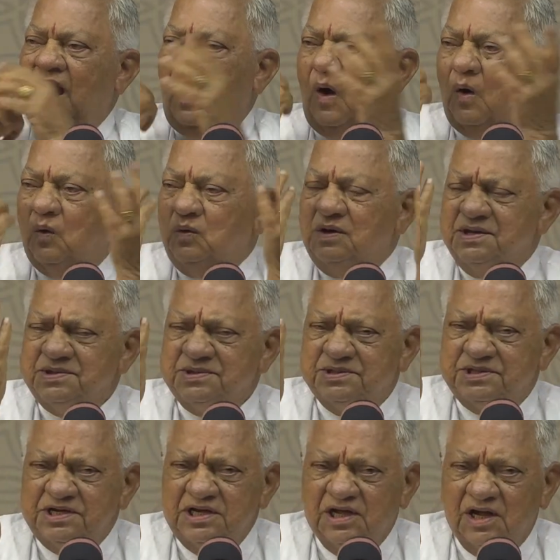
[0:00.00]
How does
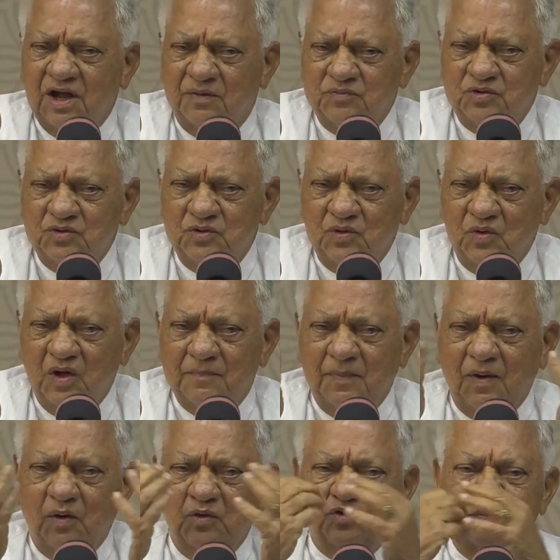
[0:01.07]
she come to know
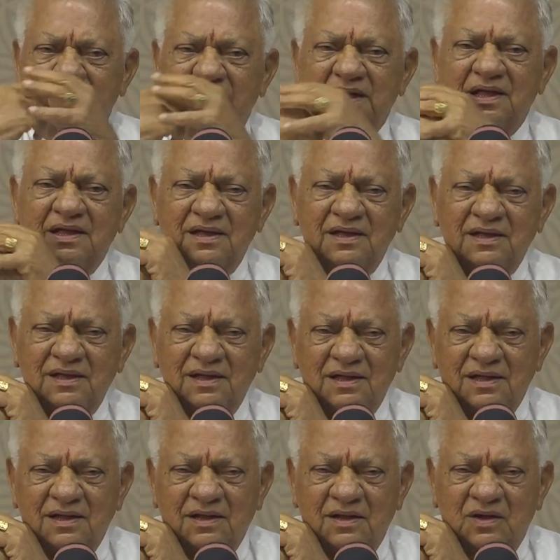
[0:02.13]
about me?
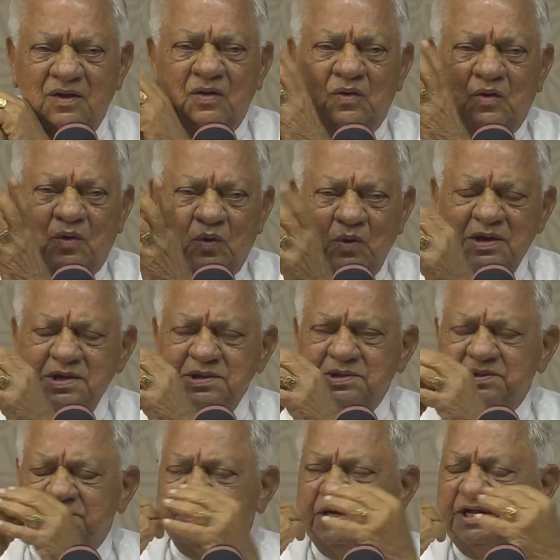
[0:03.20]
Who is
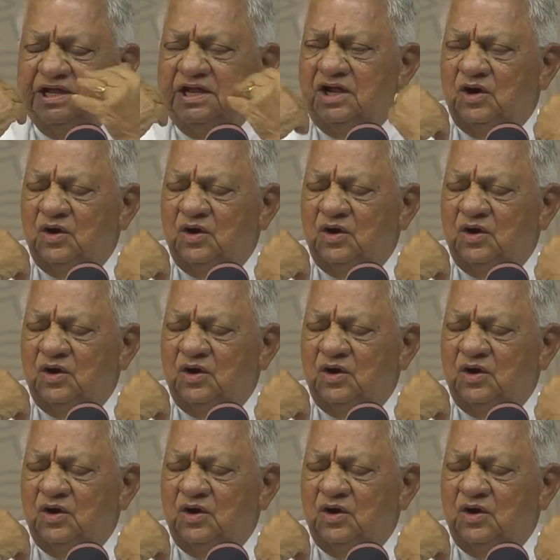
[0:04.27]
she?